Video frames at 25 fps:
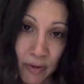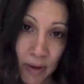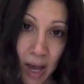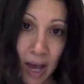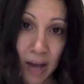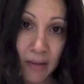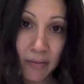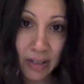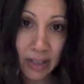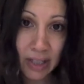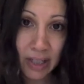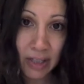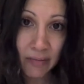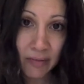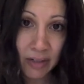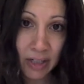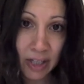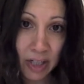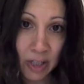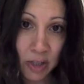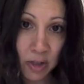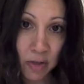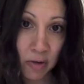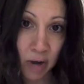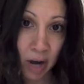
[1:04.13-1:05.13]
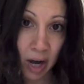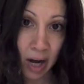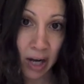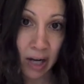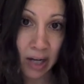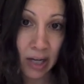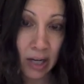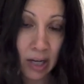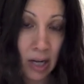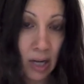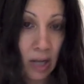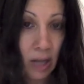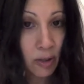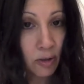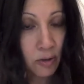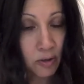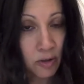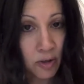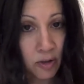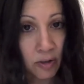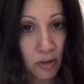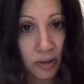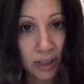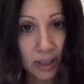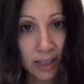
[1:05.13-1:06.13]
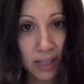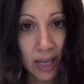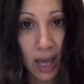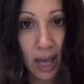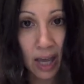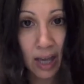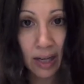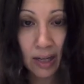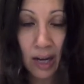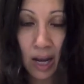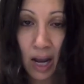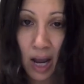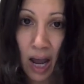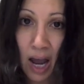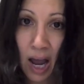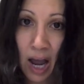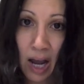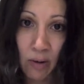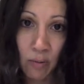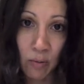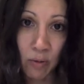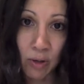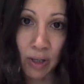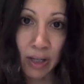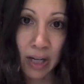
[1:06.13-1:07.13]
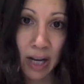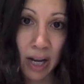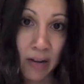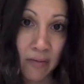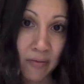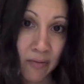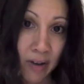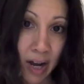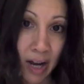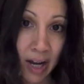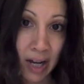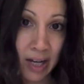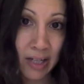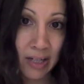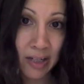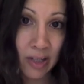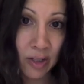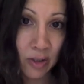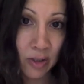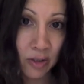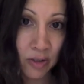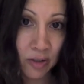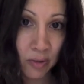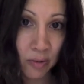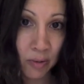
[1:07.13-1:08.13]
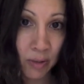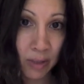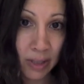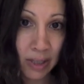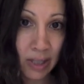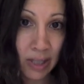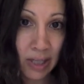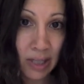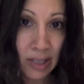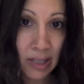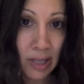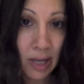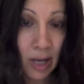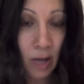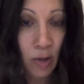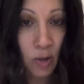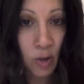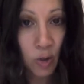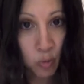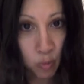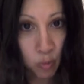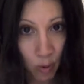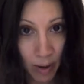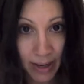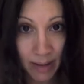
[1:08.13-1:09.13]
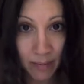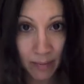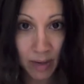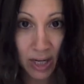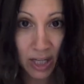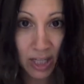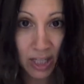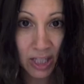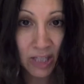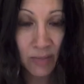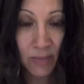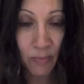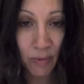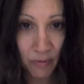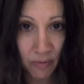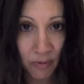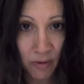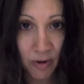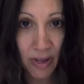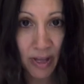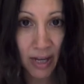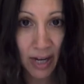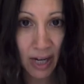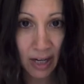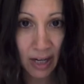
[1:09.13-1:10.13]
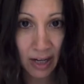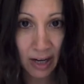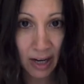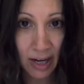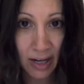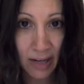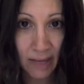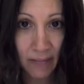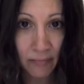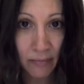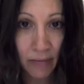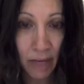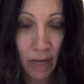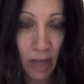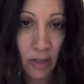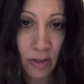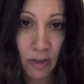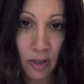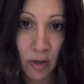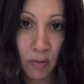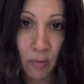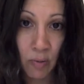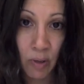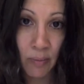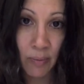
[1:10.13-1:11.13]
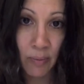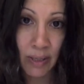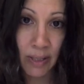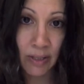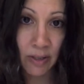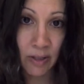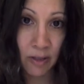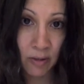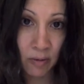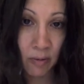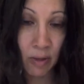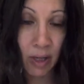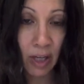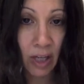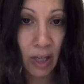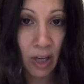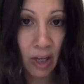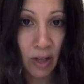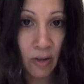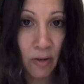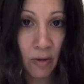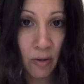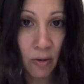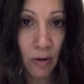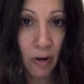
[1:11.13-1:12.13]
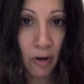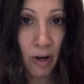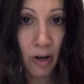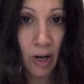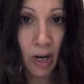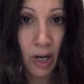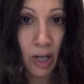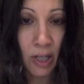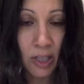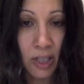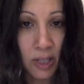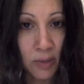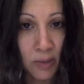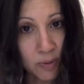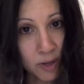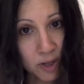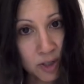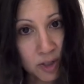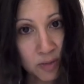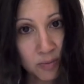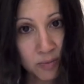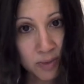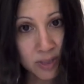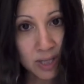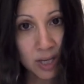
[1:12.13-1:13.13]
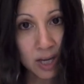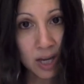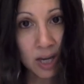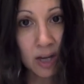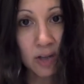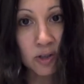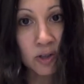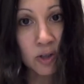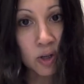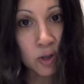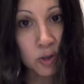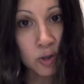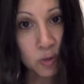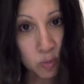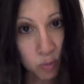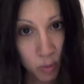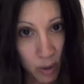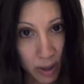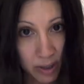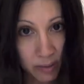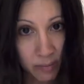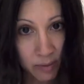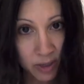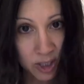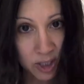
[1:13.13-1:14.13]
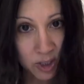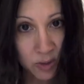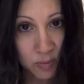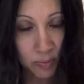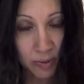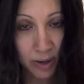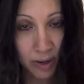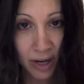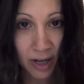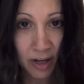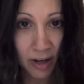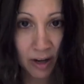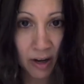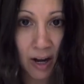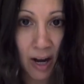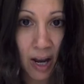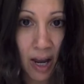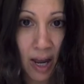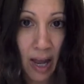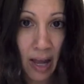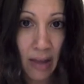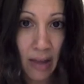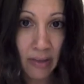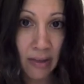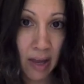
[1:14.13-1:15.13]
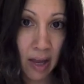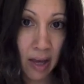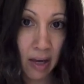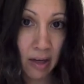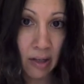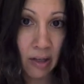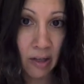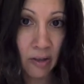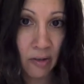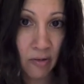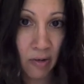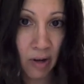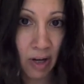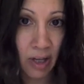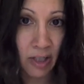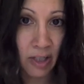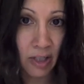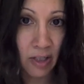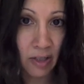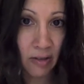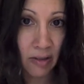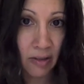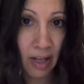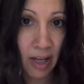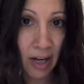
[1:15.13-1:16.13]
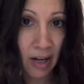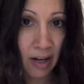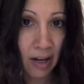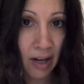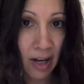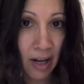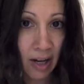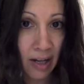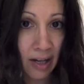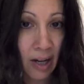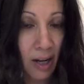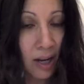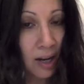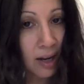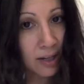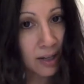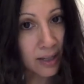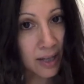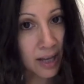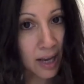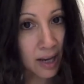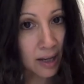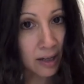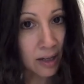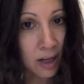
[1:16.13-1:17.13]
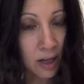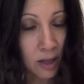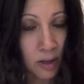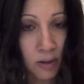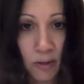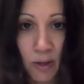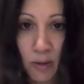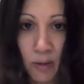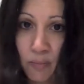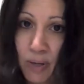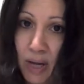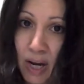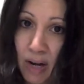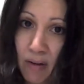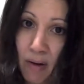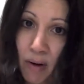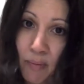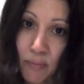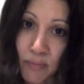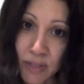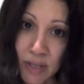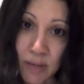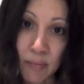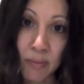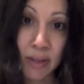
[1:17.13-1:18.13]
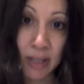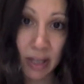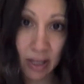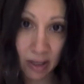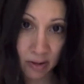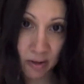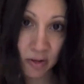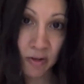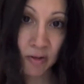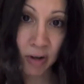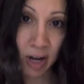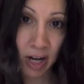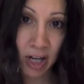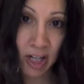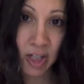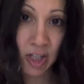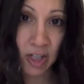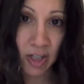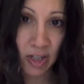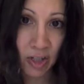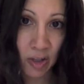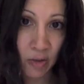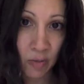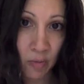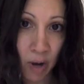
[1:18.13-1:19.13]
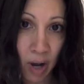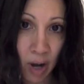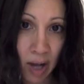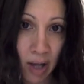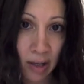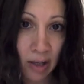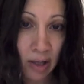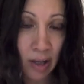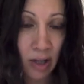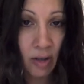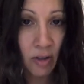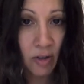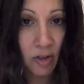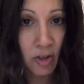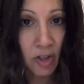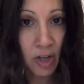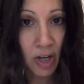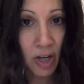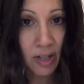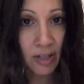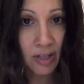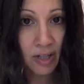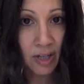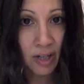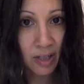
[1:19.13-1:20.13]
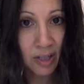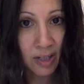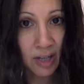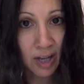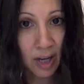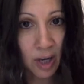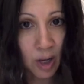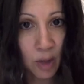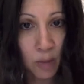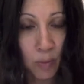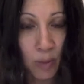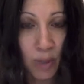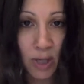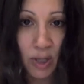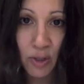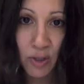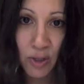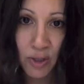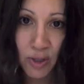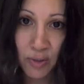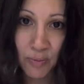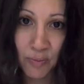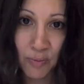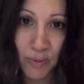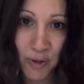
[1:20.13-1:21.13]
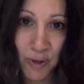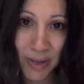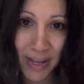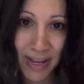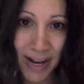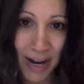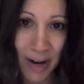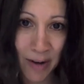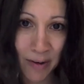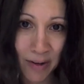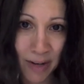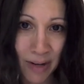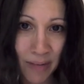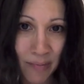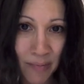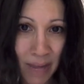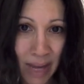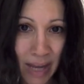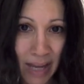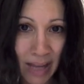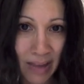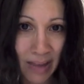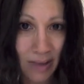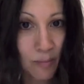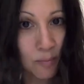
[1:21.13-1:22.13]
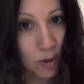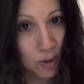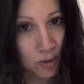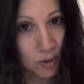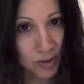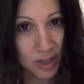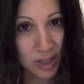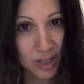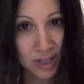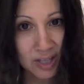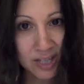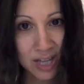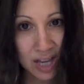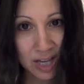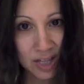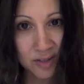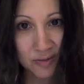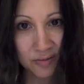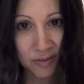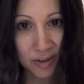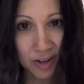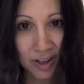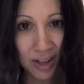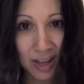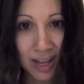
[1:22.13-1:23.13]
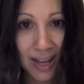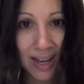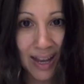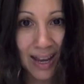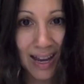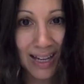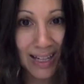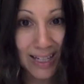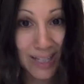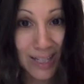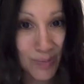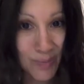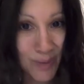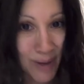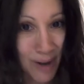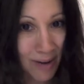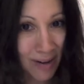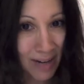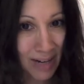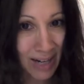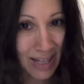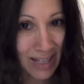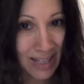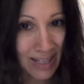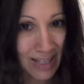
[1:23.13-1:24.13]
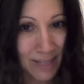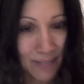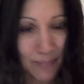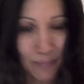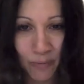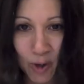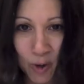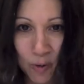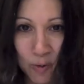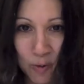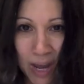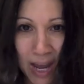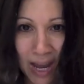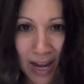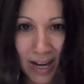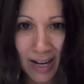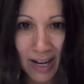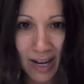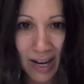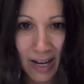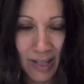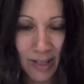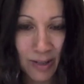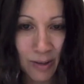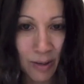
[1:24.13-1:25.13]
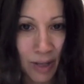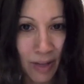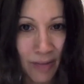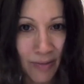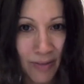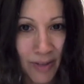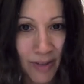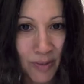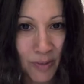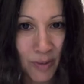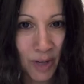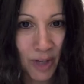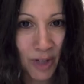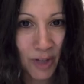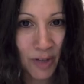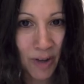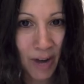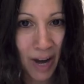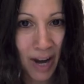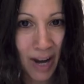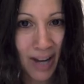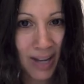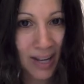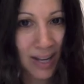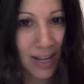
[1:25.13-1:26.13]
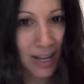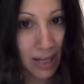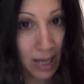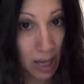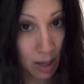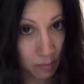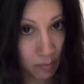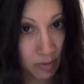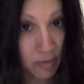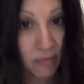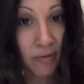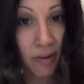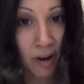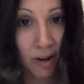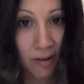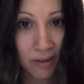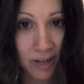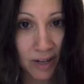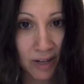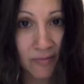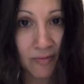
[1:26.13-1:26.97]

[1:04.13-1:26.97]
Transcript: haven't given it a try, you certainly can. I would advise doing this 20 minutes before the haircut. So you want to be doing your deep pressure massage 20 minutes prior and then trying to do the haircut. And again, you can pair up some of the other strategies as well, just to help smooth it out and make it the most successful experience. Okay, so give this one a try. It can be very,